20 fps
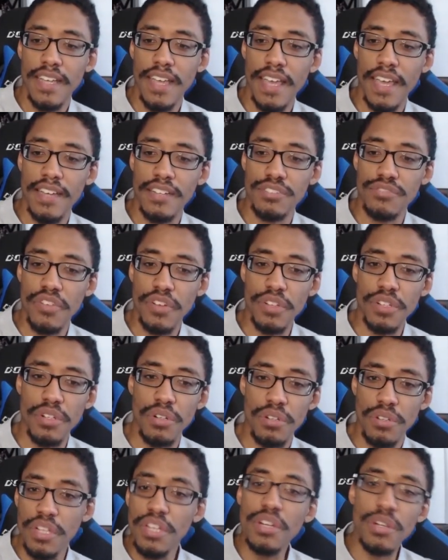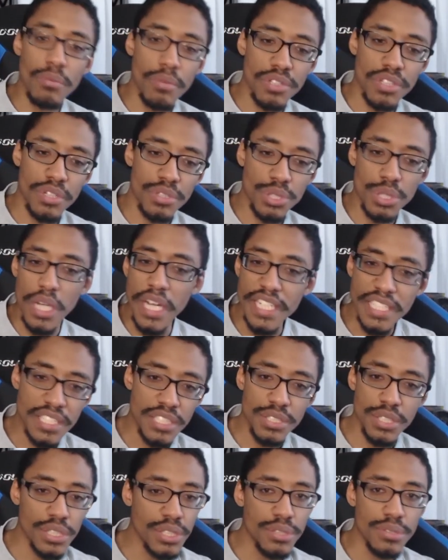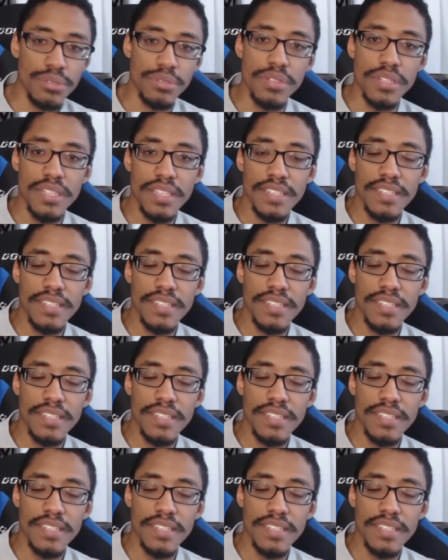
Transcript: and it's very clear what they're trying to do.